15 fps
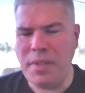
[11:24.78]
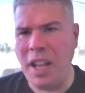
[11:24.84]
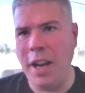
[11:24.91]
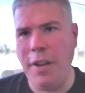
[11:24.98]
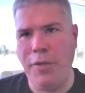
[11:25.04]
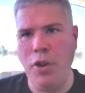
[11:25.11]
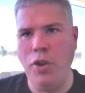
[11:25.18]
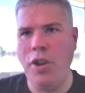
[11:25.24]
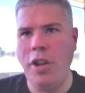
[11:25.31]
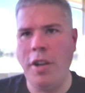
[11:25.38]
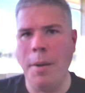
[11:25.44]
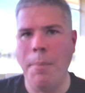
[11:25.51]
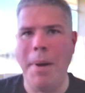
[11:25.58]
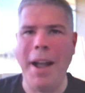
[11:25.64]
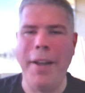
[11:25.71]
And if you
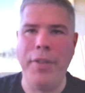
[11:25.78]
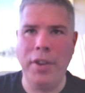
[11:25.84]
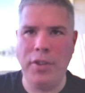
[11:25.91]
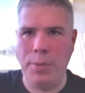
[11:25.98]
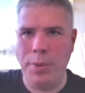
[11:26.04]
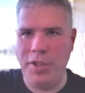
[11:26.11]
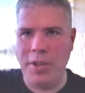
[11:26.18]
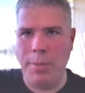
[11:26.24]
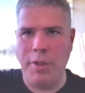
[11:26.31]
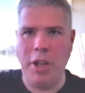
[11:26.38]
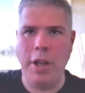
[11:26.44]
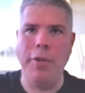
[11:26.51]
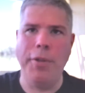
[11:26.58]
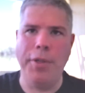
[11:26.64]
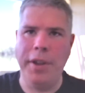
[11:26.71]
combine this with some of the
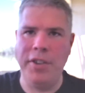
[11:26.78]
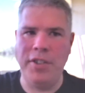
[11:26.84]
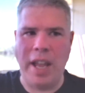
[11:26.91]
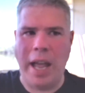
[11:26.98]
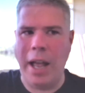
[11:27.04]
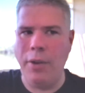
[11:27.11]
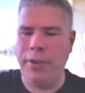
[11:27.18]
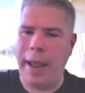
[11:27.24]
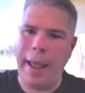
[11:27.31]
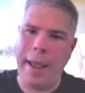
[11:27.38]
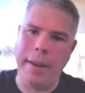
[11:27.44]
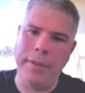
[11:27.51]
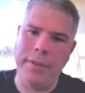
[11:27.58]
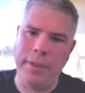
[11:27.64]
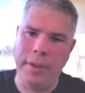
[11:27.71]
other things, the house
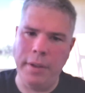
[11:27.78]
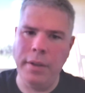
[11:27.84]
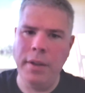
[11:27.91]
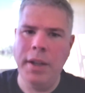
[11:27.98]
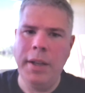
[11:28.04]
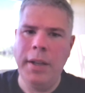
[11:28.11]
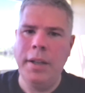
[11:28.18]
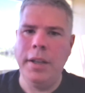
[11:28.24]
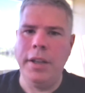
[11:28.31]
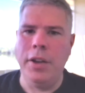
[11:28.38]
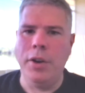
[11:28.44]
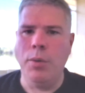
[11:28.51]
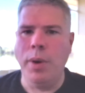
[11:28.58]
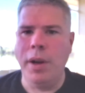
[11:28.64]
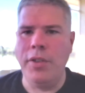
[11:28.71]
hacks,
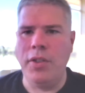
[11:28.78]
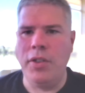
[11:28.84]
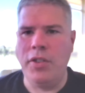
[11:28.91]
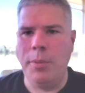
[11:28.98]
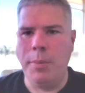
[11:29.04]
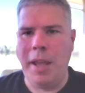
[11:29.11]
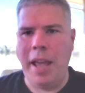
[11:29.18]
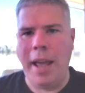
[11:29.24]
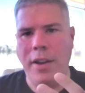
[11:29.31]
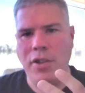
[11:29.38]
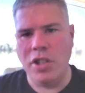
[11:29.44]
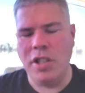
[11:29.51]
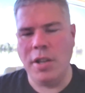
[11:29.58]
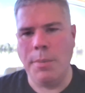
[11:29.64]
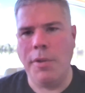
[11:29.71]
the raising some cash
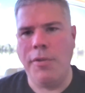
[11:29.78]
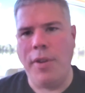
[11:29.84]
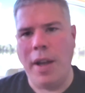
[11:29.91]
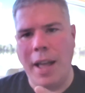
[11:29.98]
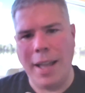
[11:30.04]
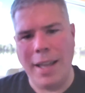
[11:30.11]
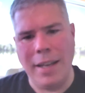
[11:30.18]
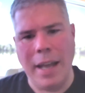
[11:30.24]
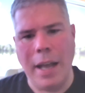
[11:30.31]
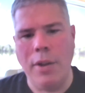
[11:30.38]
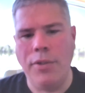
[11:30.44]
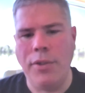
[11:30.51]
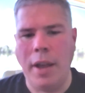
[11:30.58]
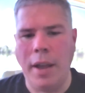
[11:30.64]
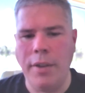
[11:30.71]
and simplifying and
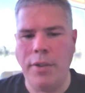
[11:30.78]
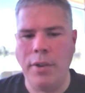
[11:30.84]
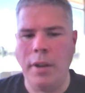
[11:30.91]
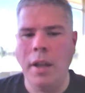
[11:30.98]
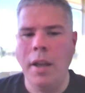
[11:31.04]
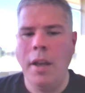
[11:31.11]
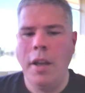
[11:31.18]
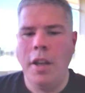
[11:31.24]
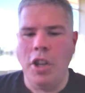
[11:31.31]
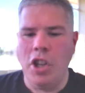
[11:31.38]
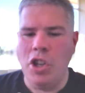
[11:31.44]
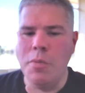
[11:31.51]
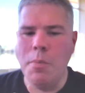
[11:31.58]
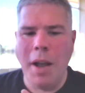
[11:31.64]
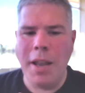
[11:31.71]
downsizing,
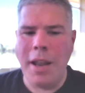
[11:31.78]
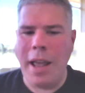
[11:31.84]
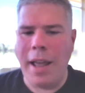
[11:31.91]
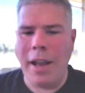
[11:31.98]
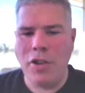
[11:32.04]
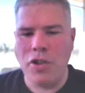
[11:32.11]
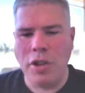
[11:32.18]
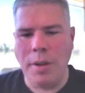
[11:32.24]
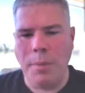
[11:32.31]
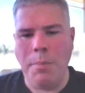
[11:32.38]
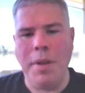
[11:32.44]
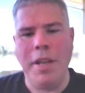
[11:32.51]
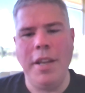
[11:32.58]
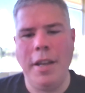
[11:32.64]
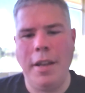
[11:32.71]
you might actually
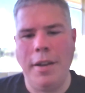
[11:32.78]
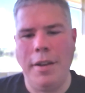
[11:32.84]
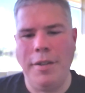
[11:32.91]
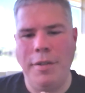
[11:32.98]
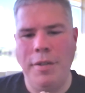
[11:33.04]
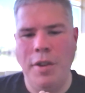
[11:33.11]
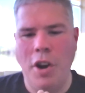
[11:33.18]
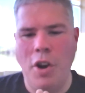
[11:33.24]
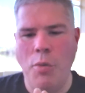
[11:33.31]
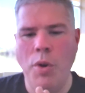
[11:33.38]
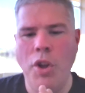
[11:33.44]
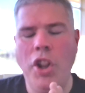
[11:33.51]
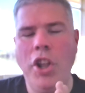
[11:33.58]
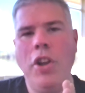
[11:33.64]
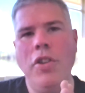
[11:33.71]
be in a
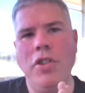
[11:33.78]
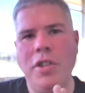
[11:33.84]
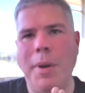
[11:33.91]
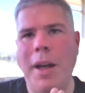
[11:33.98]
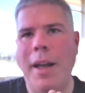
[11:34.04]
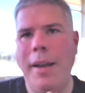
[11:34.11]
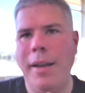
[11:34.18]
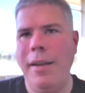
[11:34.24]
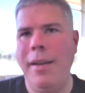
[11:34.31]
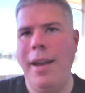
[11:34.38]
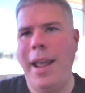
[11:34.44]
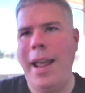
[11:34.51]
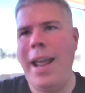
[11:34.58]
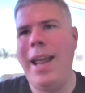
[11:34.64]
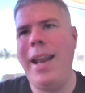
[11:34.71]
really good spot
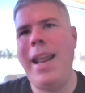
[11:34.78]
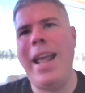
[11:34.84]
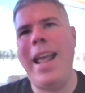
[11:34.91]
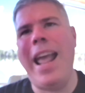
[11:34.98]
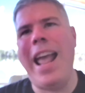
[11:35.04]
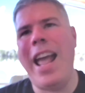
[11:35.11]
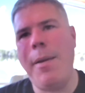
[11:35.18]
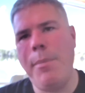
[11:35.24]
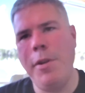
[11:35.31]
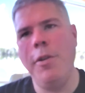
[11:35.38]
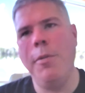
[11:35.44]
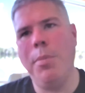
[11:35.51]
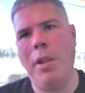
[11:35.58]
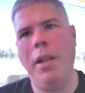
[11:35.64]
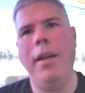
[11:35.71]
and a
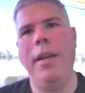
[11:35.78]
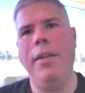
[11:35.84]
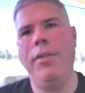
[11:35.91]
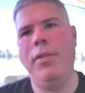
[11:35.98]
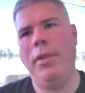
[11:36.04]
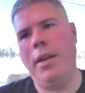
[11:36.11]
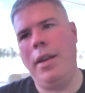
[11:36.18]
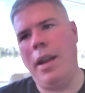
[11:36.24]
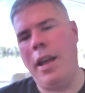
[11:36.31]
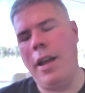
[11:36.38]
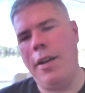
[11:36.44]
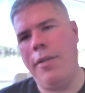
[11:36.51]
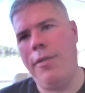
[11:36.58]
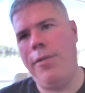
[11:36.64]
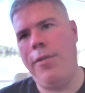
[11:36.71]
happier place and
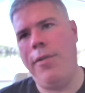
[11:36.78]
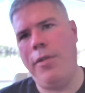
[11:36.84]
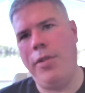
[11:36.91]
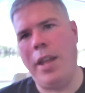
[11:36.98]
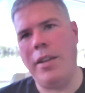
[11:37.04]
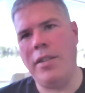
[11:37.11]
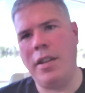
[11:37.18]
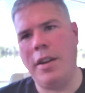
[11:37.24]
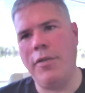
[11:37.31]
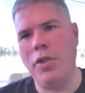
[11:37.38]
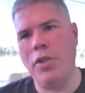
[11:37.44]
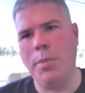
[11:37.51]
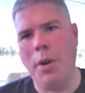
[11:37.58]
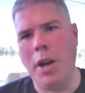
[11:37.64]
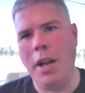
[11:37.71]
have that
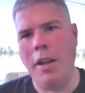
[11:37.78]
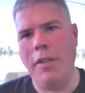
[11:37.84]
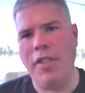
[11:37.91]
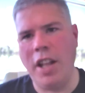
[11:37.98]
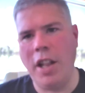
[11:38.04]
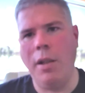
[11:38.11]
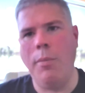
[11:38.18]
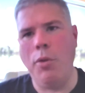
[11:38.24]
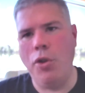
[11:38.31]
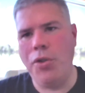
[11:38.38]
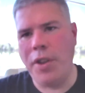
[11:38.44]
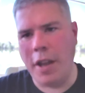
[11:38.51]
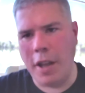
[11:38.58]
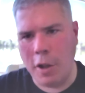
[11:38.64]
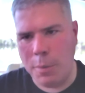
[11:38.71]
severance money available
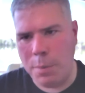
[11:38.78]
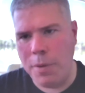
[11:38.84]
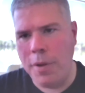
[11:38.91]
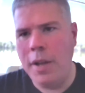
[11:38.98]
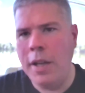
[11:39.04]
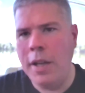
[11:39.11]
to help